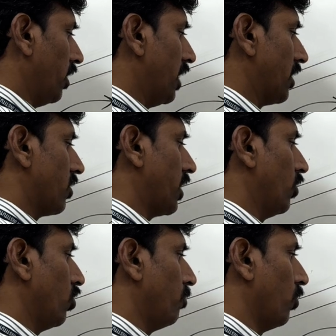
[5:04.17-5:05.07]
this is 10 to
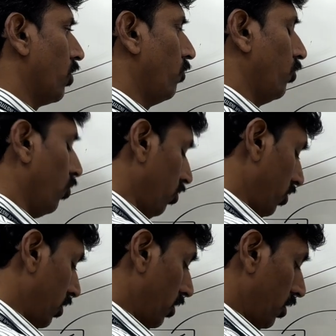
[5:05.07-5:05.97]
the power of 4,
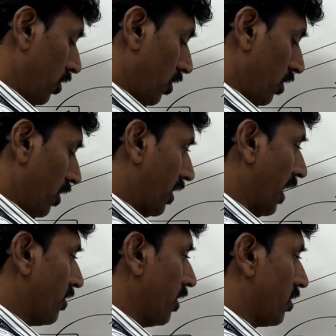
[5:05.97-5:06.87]

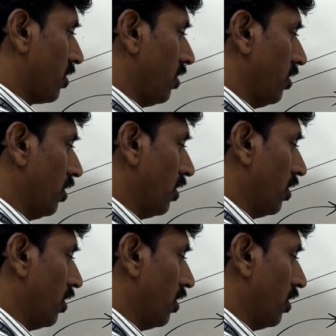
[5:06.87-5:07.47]
cancels.